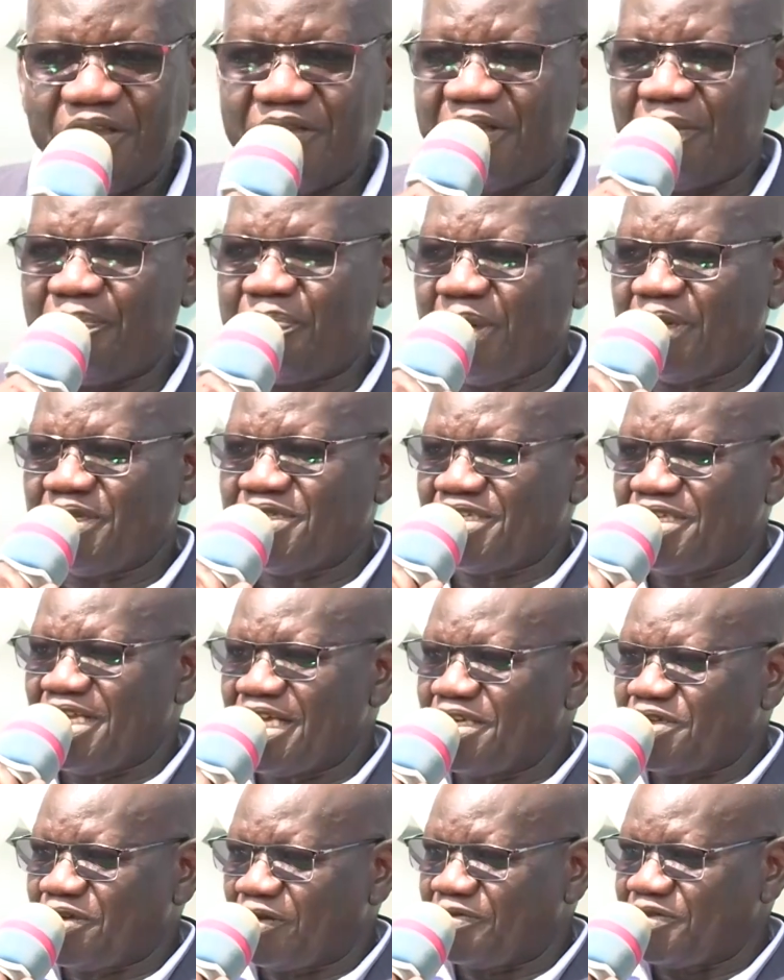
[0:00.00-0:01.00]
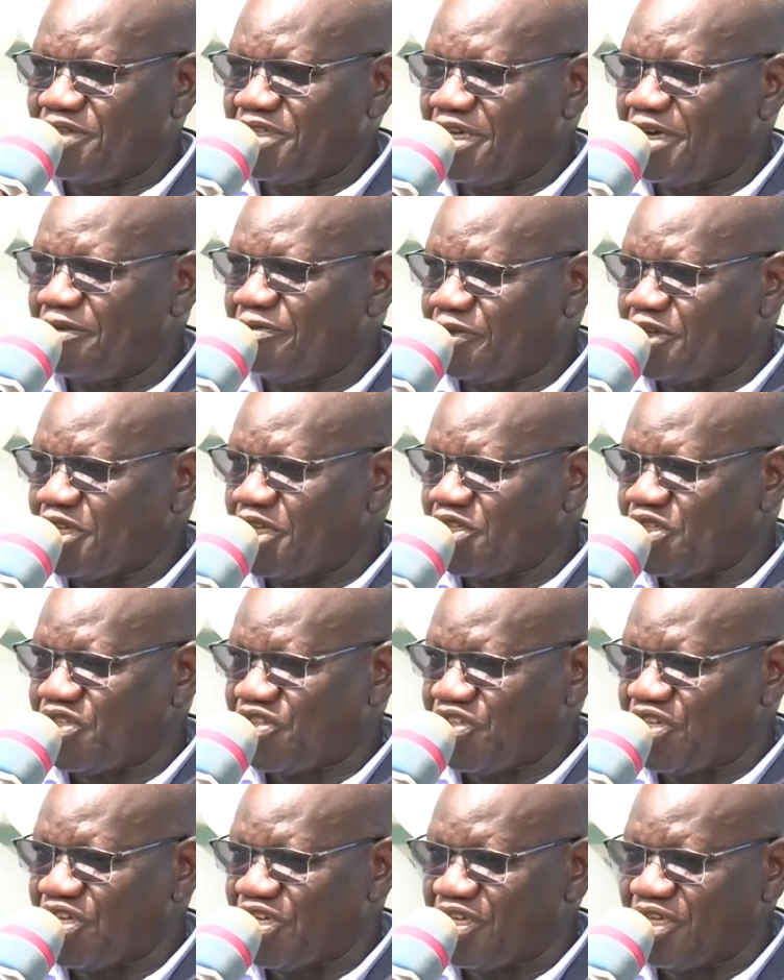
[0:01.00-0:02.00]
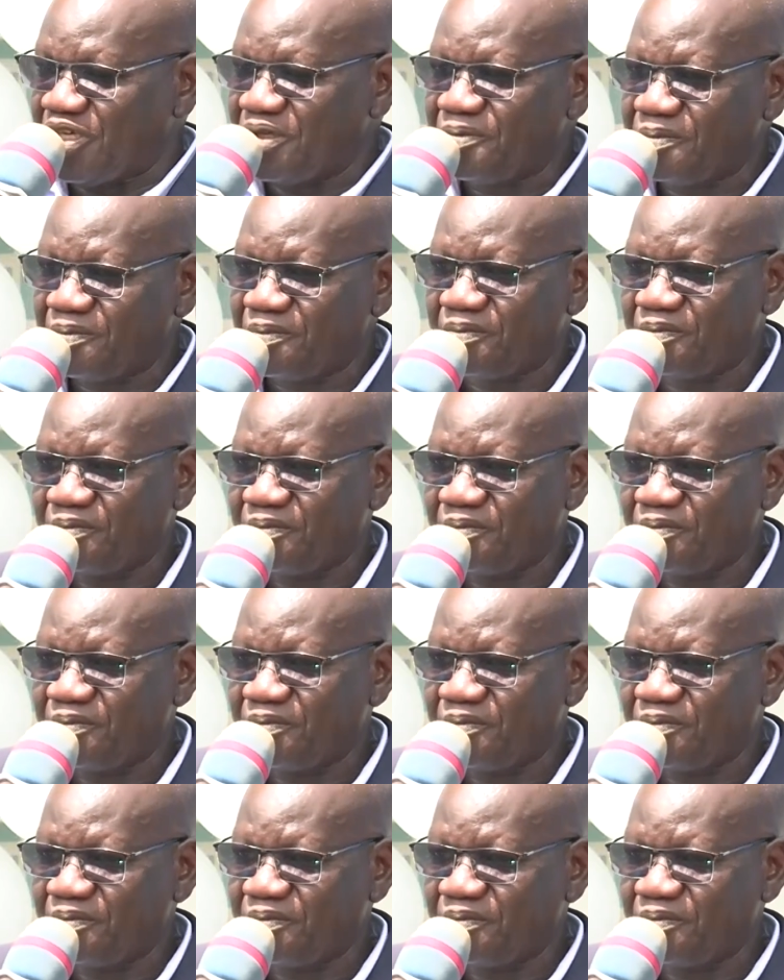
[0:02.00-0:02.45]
the president of the FDC,